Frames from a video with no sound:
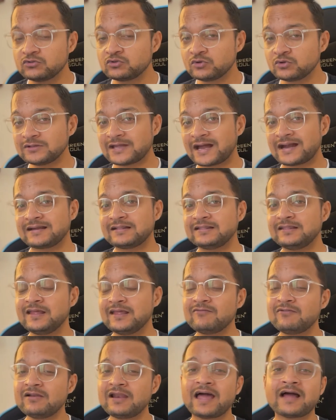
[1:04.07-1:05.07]
so that
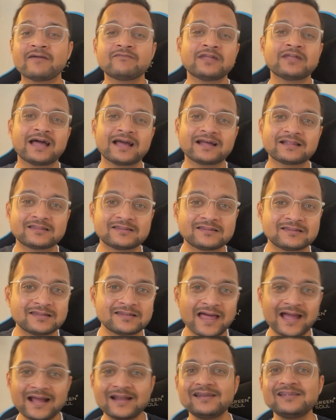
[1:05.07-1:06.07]
they will have the
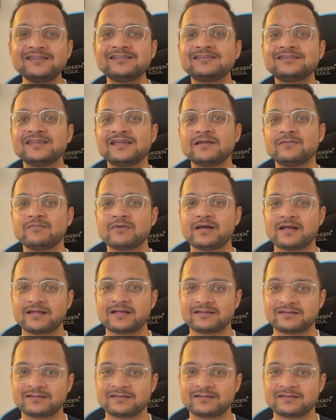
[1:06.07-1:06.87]
exactly same